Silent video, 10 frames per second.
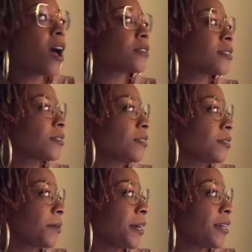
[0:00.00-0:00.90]
Something
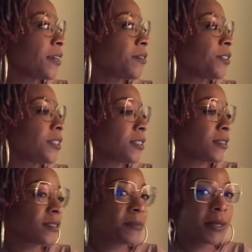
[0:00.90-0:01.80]
about Aries,
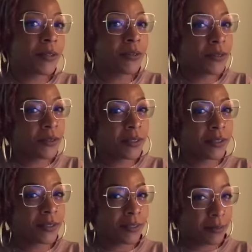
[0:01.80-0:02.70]
something about New
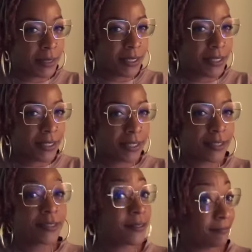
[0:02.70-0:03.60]
York, something about
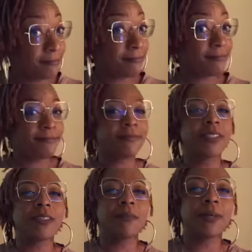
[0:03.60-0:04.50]
sex.
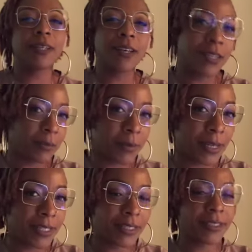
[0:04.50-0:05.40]
Something about a
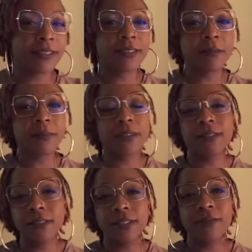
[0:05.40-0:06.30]
cosmopolitan could be
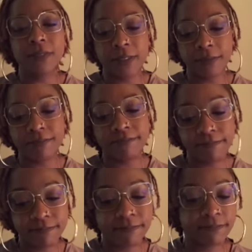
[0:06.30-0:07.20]
significant
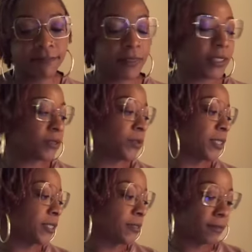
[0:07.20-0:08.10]
in this
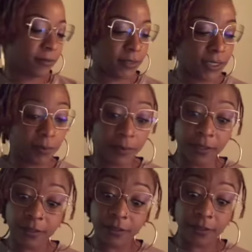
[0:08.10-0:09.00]
reading. Ten of
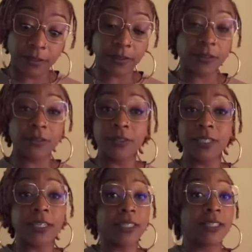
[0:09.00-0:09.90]
Pentacles. As soon as I
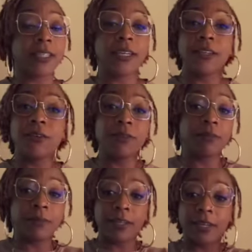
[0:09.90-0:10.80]
cut the deck, you and
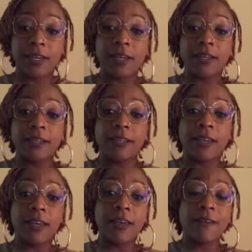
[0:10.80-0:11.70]
somebody got
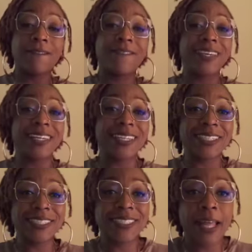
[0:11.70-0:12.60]

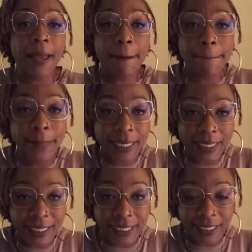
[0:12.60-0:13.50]
unfinished
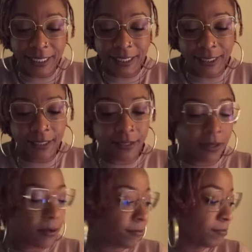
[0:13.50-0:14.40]
business. Okay?